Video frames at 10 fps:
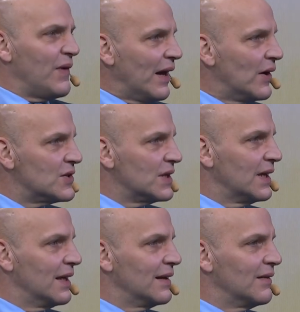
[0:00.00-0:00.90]

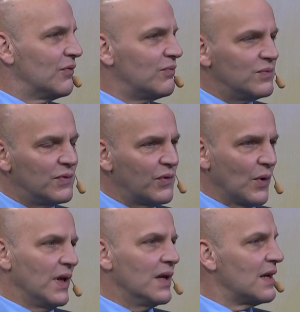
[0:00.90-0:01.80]
energy
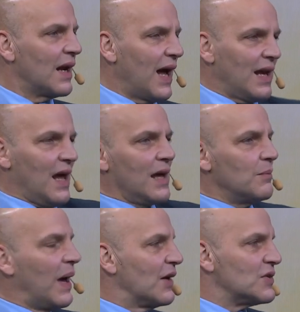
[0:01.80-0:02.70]
fully in it. And I
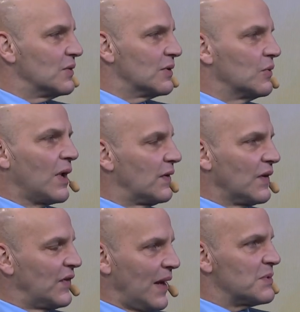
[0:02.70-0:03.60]
imagine you, you got the
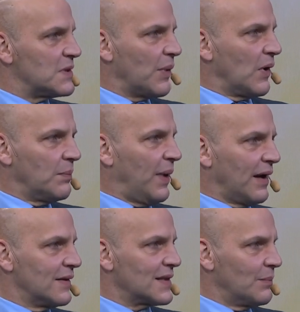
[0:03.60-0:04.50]
same spirit back
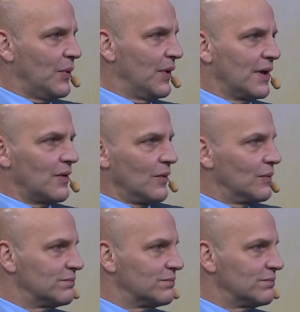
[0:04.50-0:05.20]
at some point. I don't know.